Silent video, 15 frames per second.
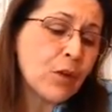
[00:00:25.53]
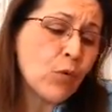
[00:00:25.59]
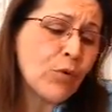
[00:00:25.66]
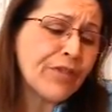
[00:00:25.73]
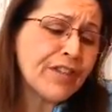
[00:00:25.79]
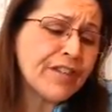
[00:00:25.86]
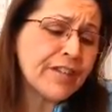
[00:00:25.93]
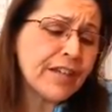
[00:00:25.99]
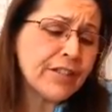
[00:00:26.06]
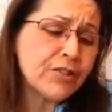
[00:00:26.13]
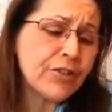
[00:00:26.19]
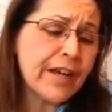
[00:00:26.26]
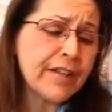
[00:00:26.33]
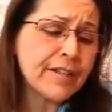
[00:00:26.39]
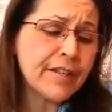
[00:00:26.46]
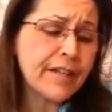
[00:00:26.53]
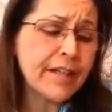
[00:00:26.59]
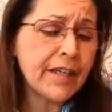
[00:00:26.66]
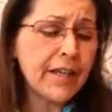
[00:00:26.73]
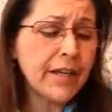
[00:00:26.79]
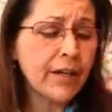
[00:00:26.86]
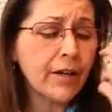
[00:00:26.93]
With the Sun
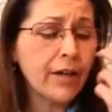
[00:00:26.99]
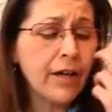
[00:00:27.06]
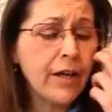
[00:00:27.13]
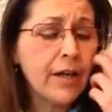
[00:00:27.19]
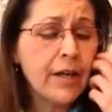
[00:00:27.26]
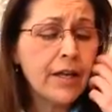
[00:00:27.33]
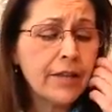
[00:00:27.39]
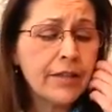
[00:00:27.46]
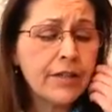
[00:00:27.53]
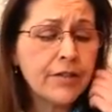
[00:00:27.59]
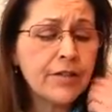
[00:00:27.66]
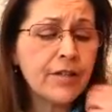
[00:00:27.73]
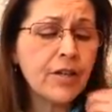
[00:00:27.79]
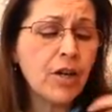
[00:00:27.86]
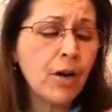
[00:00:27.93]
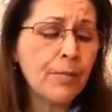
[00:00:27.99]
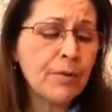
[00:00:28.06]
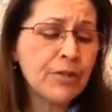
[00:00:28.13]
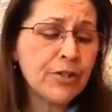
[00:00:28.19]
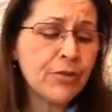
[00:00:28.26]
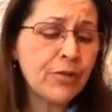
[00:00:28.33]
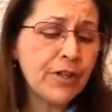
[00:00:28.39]
transiting here, there is an
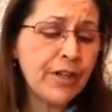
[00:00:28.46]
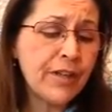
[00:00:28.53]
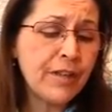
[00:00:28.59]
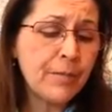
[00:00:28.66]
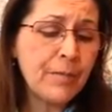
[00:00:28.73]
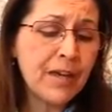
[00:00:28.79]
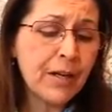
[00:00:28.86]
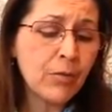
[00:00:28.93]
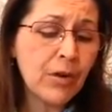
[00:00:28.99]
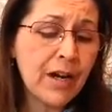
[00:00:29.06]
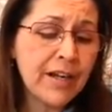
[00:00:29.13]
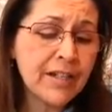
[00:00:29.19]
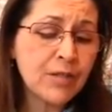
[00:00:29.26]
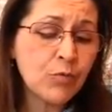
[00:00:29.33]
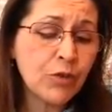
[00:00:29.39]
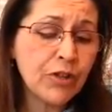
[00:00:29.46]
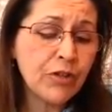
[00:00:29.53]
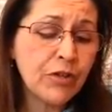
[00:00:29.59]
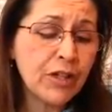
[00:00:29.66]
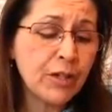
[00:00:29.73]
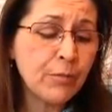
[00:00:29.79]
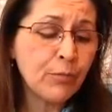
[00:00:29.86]
opportunity that may arise where
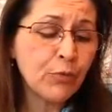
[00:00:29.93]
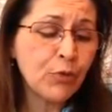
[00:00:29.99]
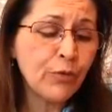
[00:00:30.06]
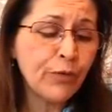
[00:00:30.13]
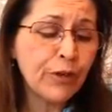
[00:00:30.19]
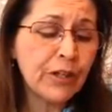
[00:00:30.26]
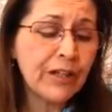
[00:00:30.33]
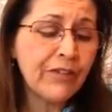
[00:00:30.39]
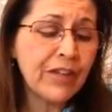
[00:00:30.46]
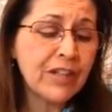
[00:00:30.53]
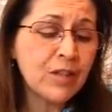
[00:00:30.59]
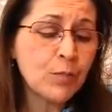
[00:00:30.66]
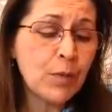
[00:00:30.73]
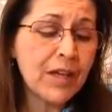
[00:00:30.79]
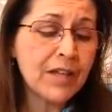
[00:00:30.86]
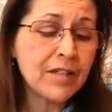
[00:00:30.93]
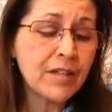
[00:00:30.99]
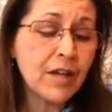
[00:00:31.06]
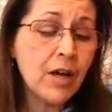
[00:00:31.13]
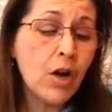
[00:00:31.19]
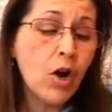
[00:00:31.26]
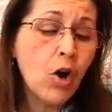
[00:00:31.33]
you can improve your living
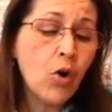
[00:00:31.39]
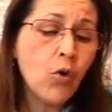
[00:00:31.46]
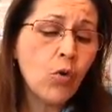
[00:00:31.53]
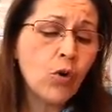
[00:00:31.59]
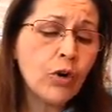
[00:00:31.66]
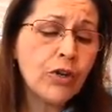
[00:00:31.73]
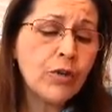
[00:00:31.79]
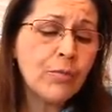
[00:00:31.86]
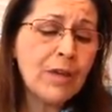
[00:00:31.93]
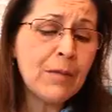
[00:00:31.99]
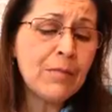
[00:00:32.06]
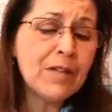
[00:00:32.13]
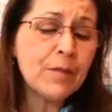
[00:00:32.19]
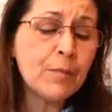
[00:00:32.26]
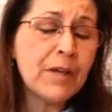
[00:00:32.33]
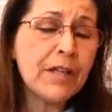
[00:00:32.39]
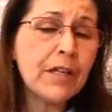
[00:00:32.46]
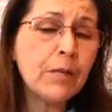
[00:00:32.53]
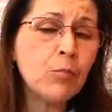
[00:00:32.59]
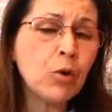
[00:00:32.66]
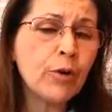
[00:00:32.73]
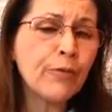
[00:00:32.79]
space, or you may be
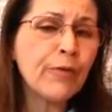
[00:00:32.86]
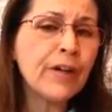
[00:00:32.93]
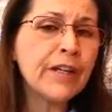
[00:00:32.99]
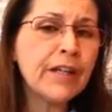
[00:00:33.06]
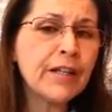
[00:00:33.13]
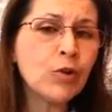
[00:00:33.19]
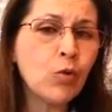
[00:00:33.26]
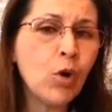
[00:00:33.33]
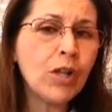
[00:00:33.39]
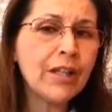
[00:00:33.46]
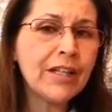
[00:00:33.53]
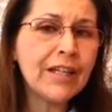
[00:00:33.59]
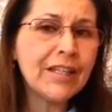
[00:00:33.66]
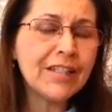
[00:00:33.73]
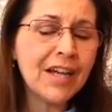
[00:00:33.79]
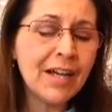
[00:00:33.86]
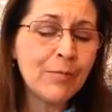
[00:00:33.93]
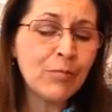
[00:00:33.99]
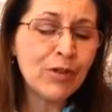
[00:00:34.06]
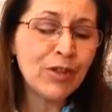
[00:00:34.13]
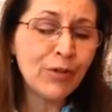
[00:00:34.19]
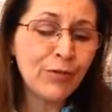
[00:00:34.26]
spending more fun and quality
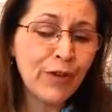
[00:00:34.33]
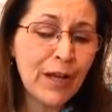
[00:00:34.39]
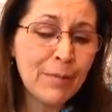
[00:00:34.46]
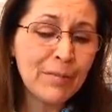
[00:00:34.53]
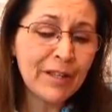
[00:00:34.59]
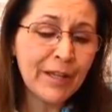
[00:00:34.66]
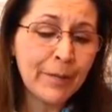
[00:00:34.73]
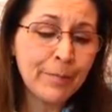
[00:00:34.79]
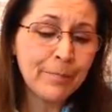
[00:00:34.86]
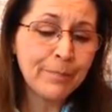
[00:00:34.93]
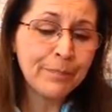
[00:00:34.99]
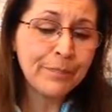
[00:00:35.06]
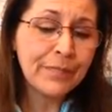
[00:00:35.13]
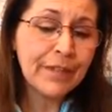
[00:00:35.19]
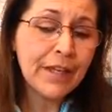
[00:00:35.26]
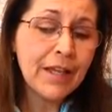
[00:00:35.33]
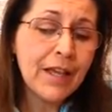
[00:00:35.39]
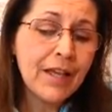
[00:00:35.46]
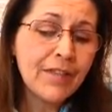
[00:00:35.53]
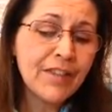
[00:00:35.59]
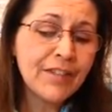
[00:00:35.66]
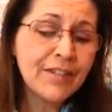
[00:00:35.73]
time with your family.
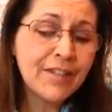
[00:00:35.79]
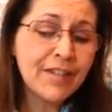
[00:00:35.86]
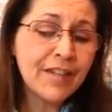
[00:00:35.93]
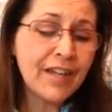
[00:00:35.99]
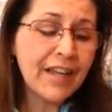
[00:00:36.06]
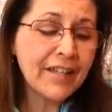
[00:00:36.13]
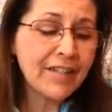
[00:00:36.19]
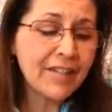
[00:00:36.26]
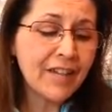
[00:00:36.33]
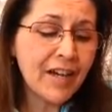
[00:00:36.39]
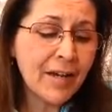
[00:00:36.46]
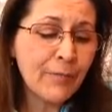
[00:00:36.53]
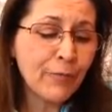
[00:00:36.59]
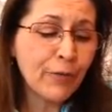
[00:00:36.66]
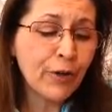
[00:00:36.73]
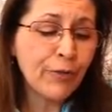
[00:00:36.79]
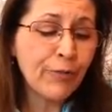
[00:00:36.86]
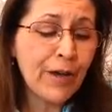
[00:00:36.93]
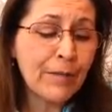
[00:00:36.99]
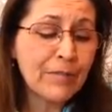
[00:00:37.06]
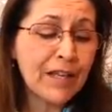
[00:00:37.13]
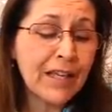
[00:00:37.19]
This is a nice time for a
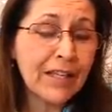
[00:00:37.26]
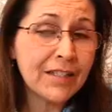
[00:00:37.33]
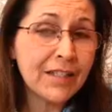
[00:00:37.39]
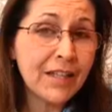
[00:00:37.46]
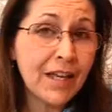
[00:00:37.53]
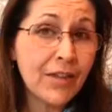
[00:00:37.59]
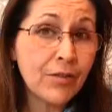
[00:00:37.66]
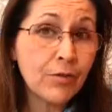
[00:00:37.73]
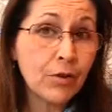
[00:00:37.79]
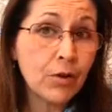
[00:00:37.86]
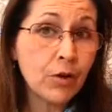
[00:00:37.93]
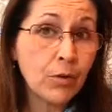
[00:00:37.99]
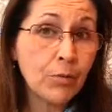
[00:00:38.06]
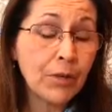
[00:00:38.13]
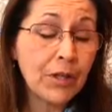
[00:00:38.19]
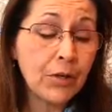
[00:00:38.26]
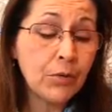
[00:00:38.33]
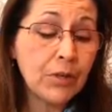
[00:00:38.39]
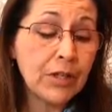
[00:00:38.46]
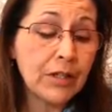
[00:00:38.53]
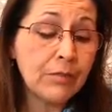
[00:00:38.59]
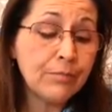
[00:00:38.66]
family get-together or a
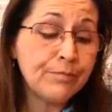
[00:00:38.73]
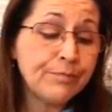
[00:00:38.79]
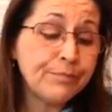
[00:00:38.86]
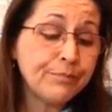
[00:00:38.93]
reunion.